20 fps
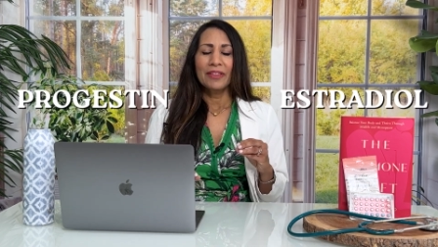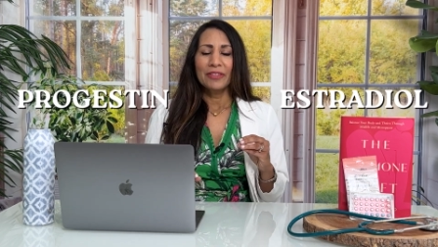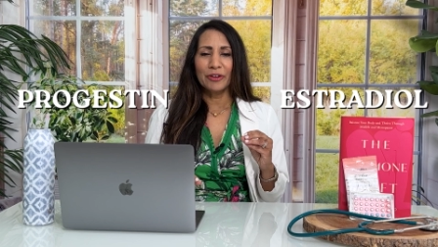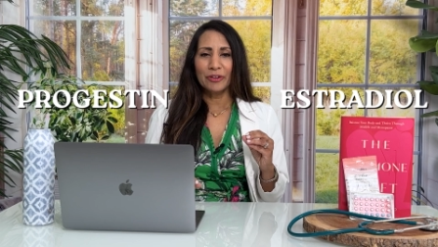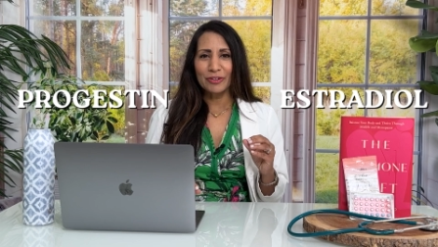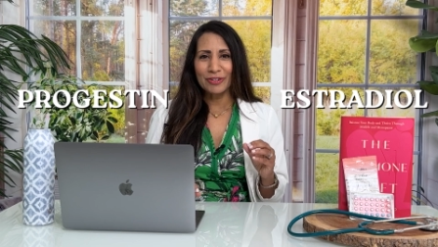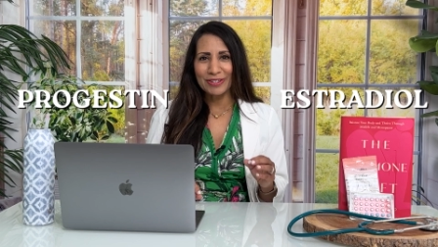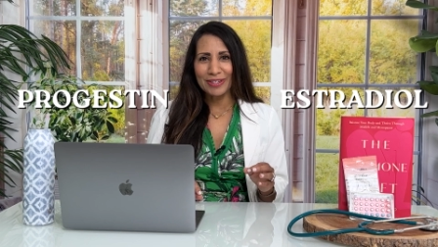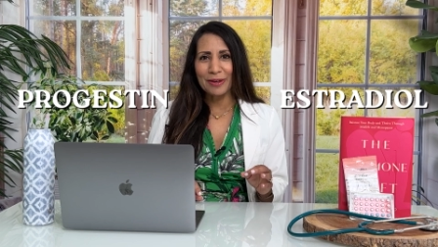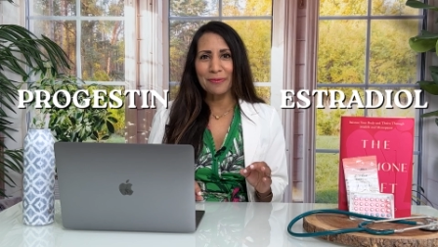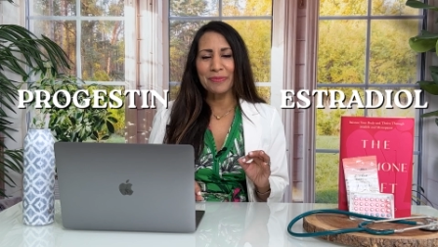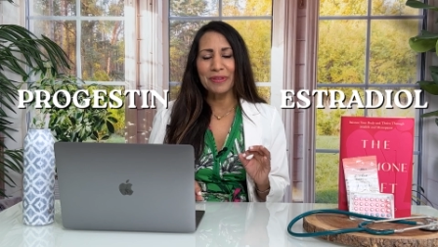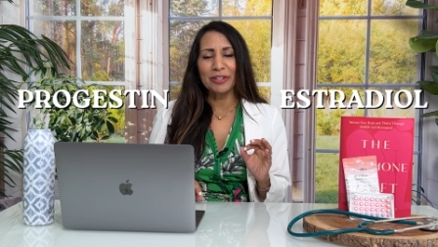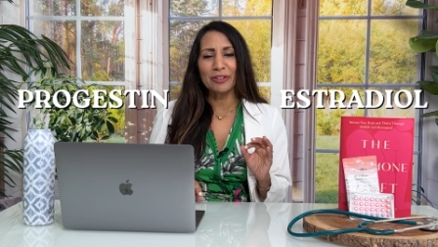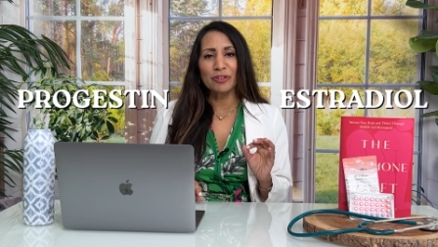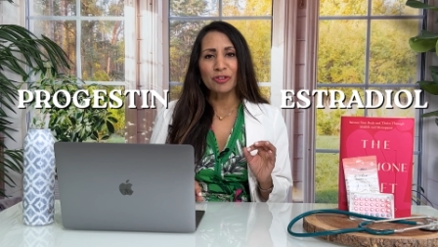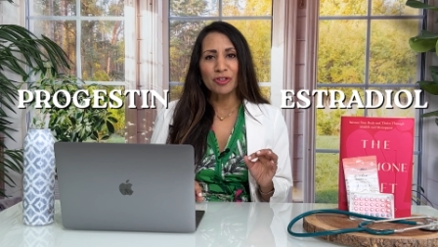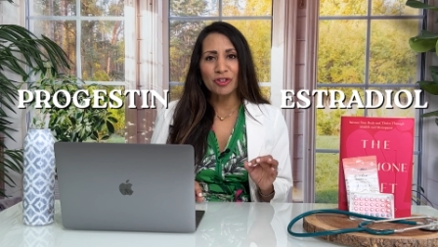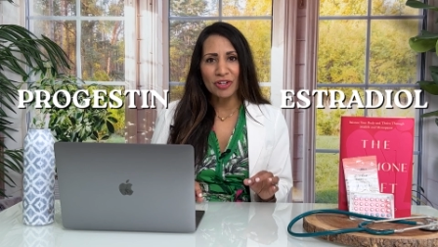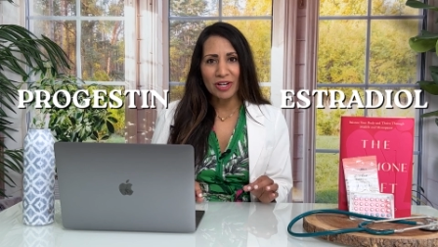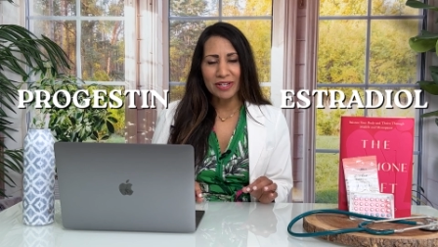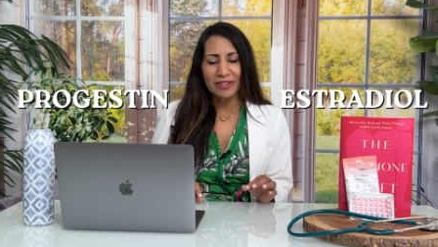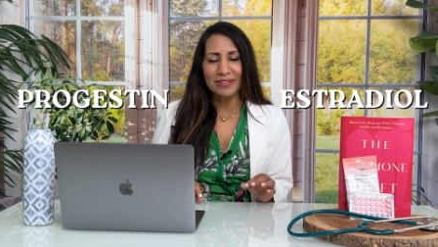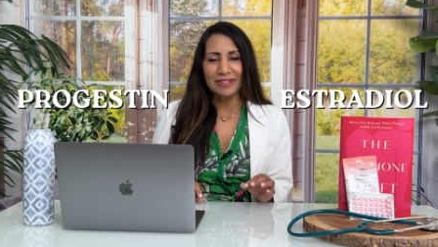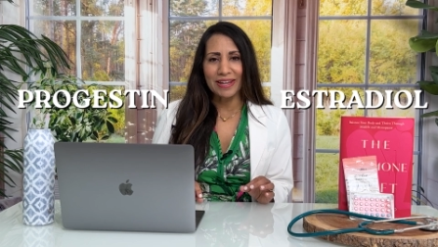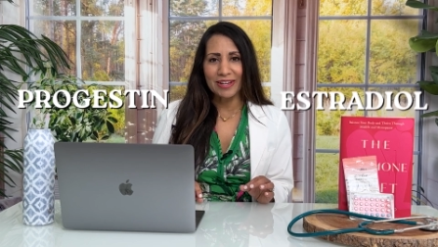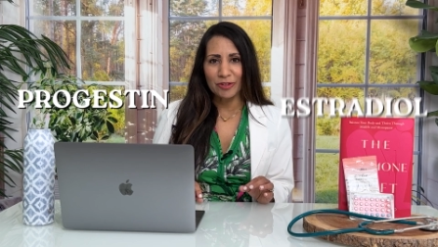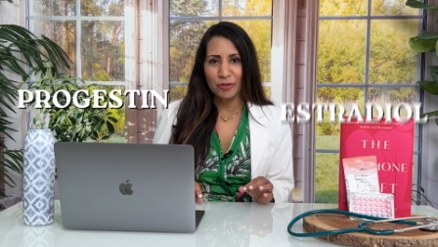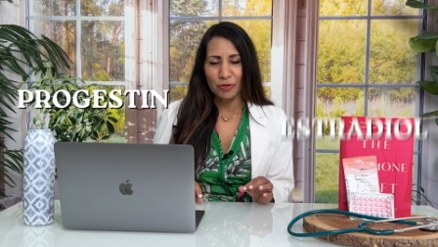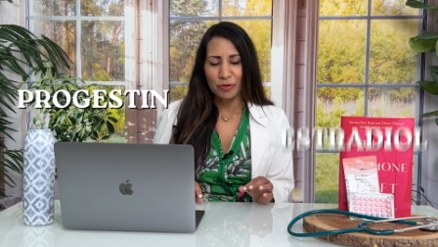There are some that are just
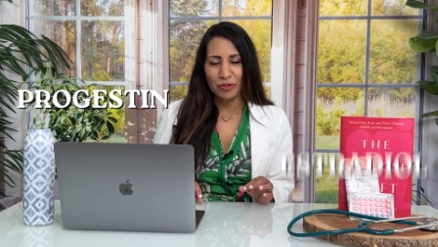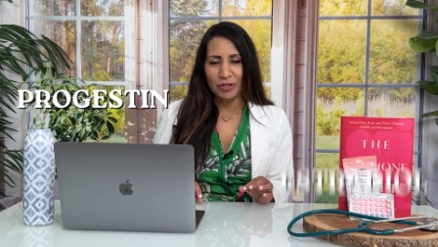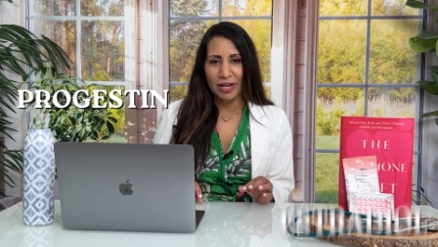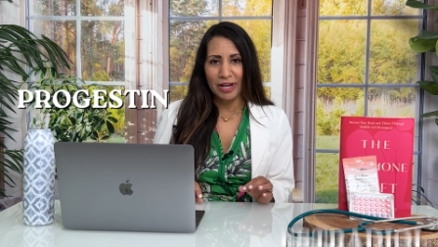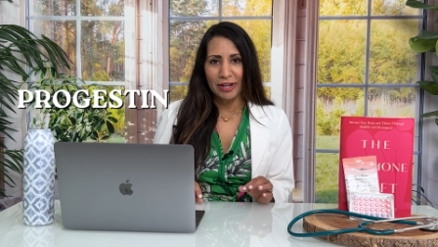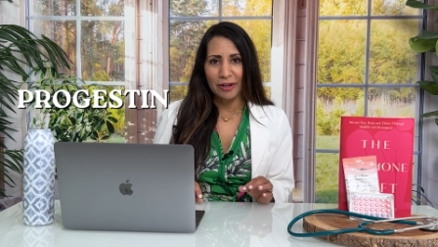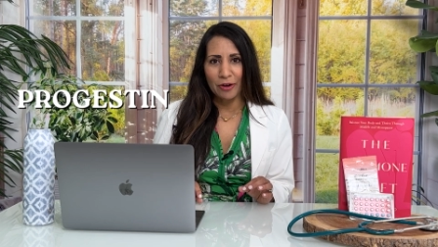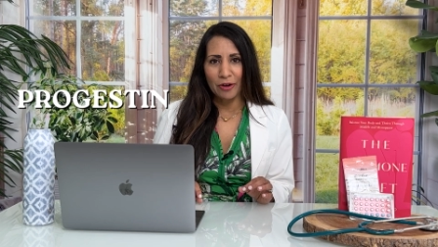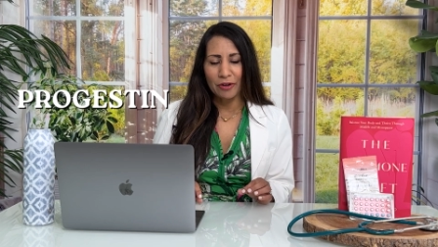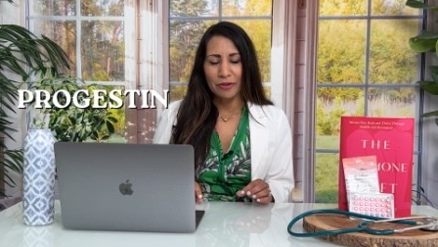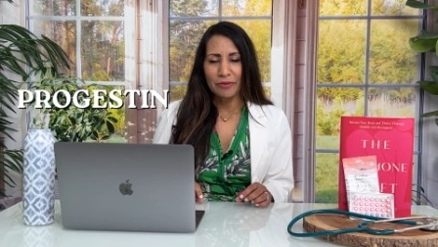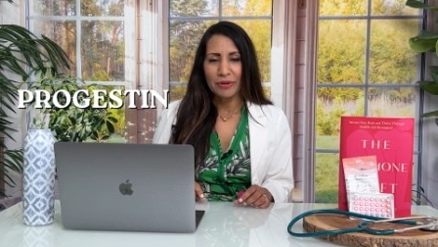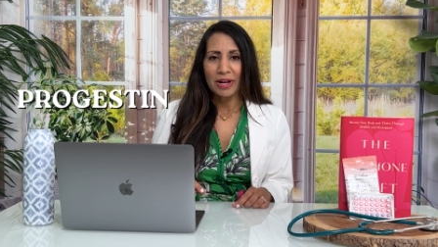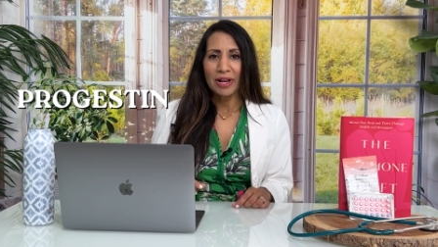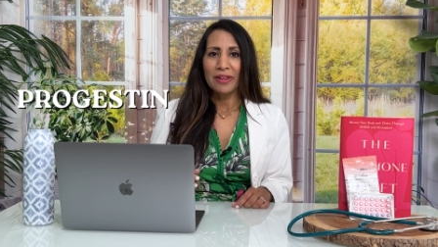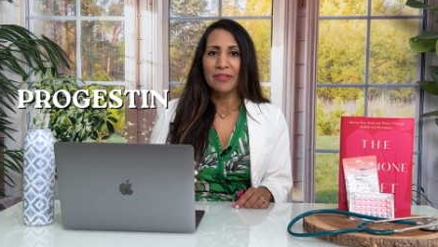estradiol,